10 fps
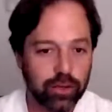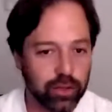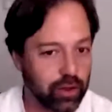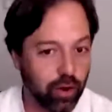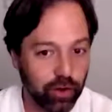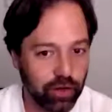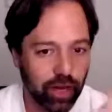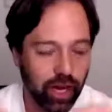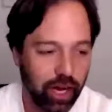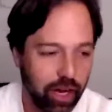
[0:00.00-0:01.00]
certain
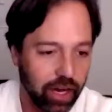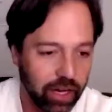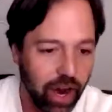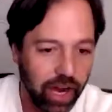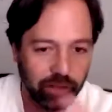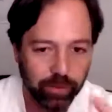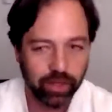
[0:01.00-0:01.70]
gods, but